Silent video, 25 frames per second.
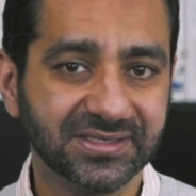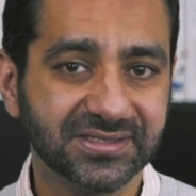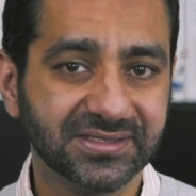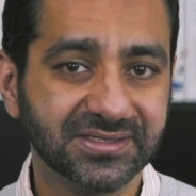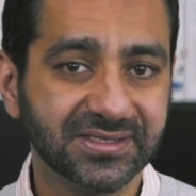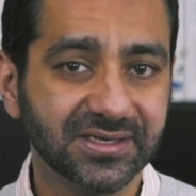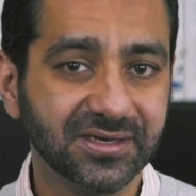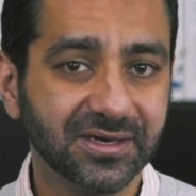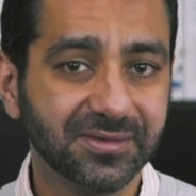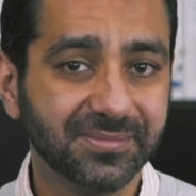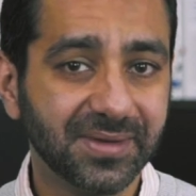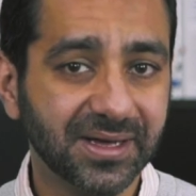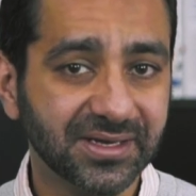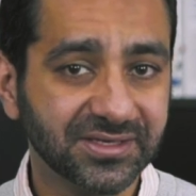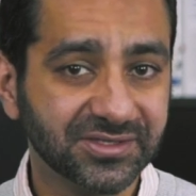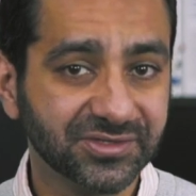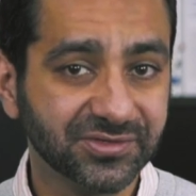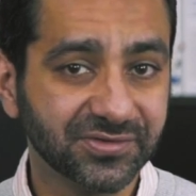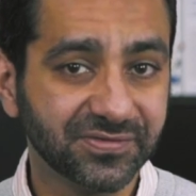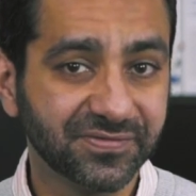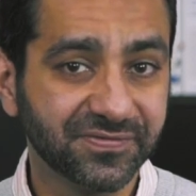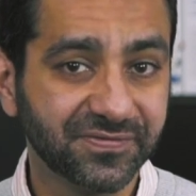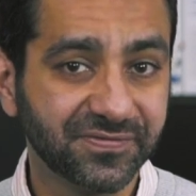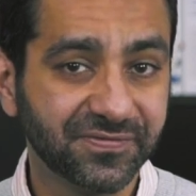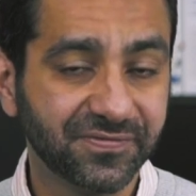is still a
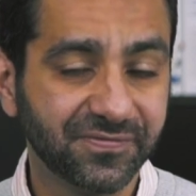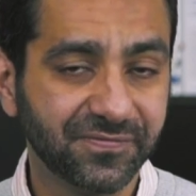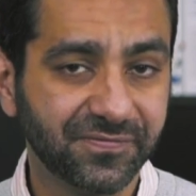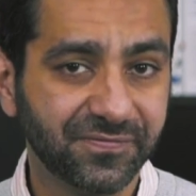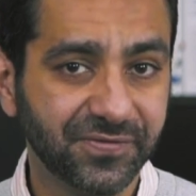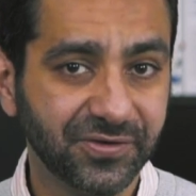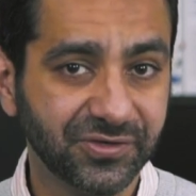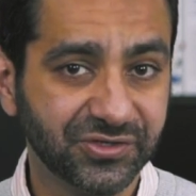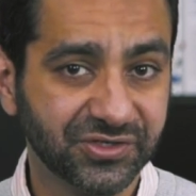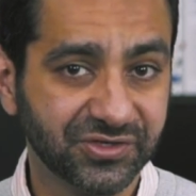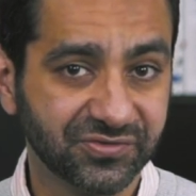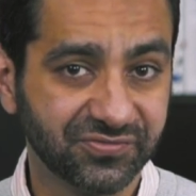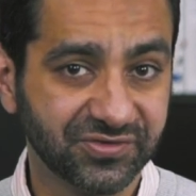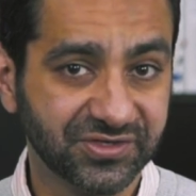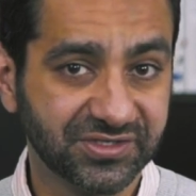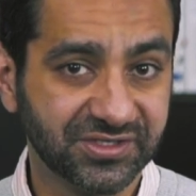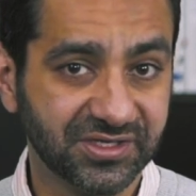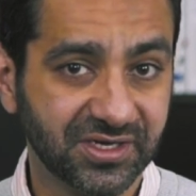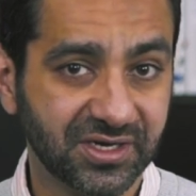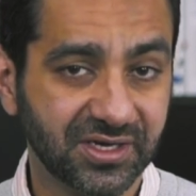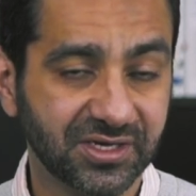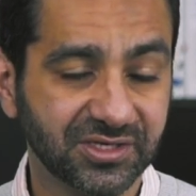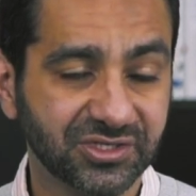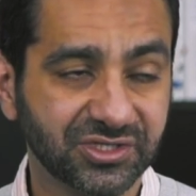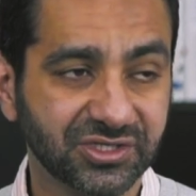matter of future
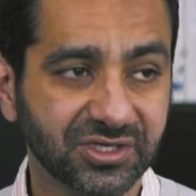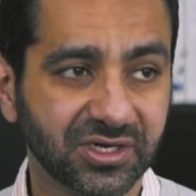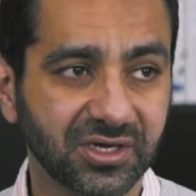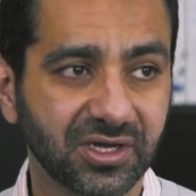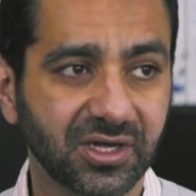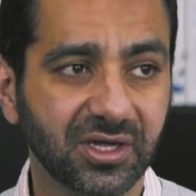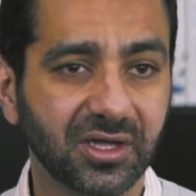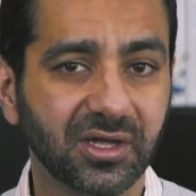research.